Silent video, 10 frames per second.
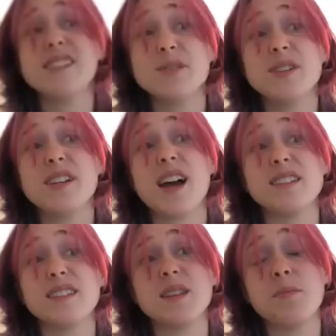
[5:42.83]
realized
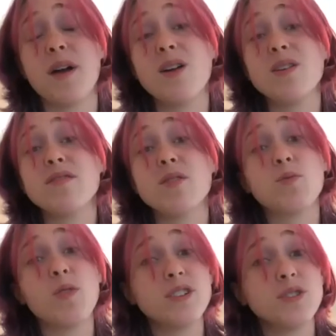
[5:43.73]
that the power of the
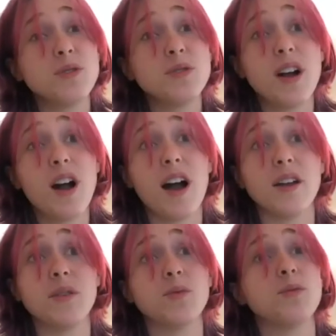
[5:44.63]
one true
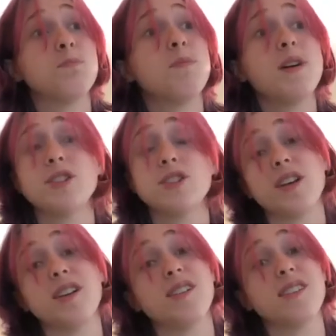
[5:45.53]
God was much
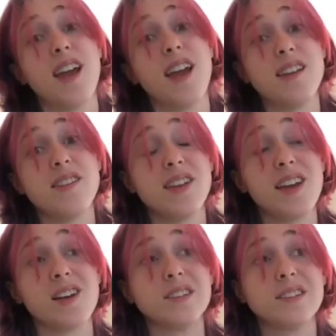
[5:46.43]
greater than anything
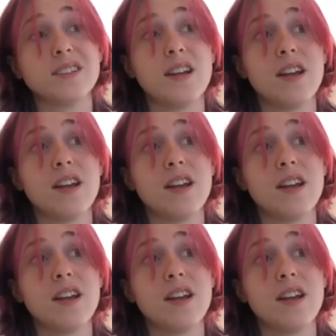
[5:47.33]
else.